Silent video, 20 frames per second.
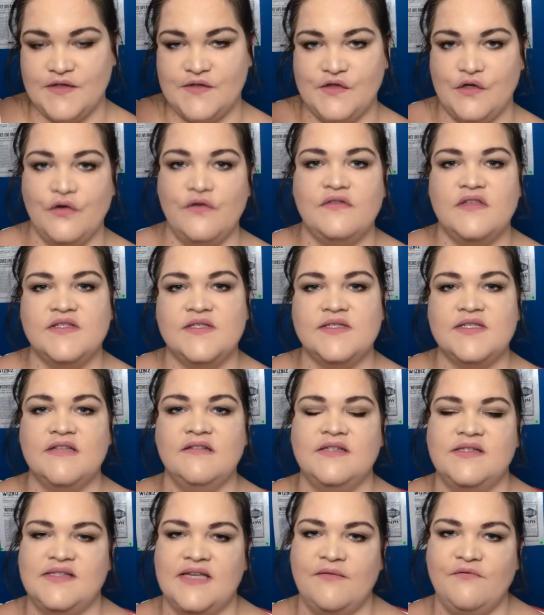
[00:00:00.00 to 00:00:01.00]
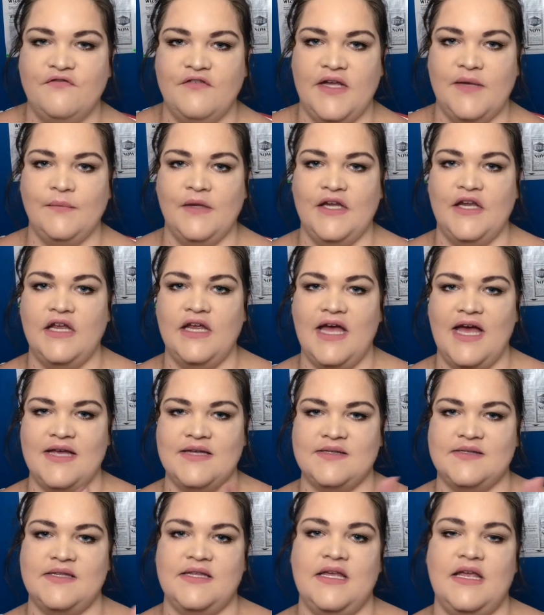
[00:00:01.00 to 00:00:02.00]
So this is in the same family
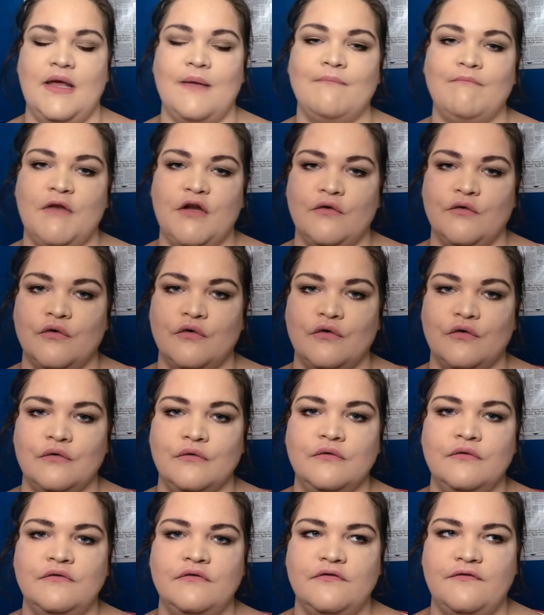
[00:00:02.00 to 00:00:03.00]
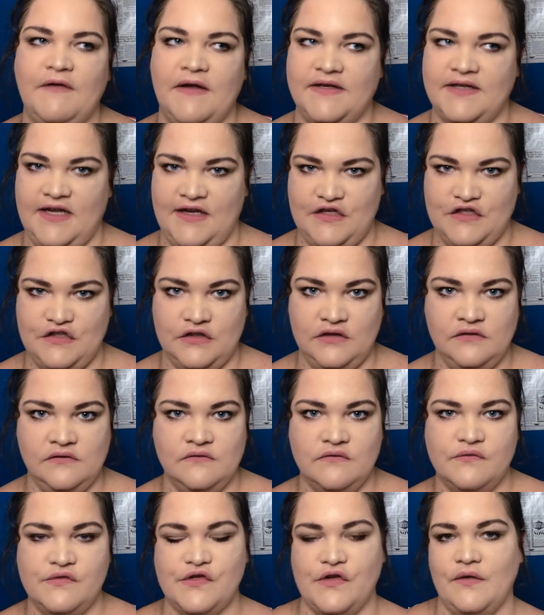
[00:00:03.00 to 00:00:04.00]
as the Mineral Foundation,
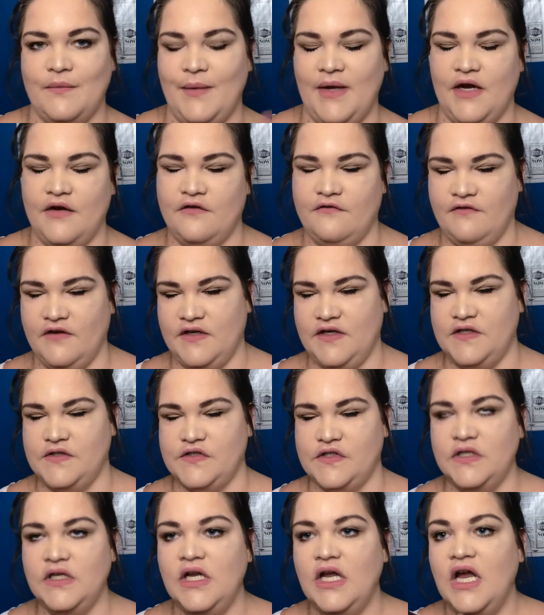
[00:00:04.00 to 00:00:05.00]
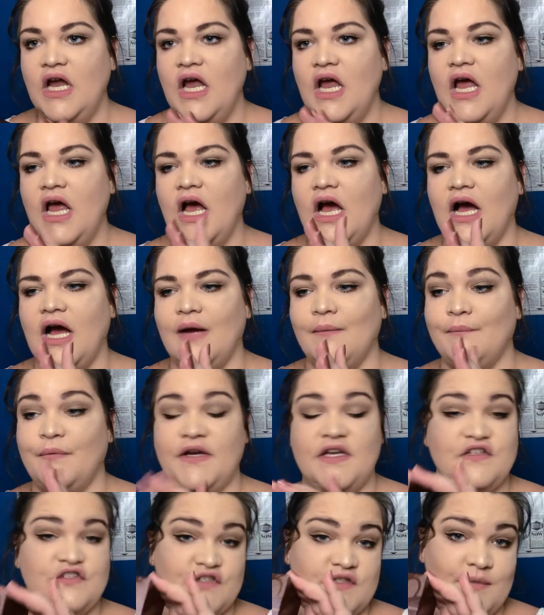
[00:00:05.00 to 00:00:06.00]
so the powdered foundation, but
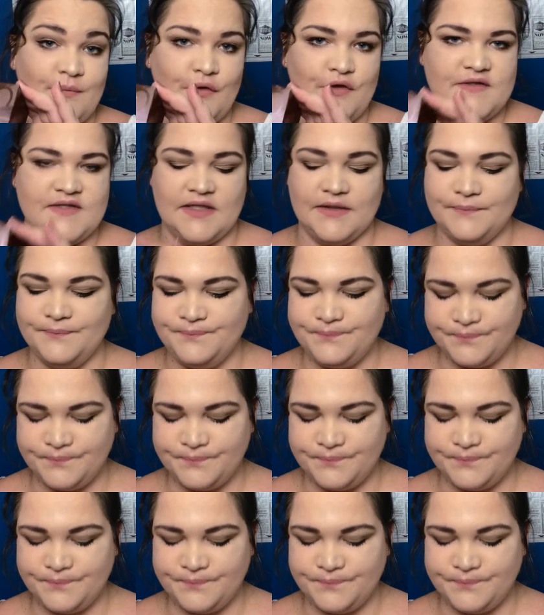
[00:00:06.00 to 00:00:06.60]
it's just a bronzer.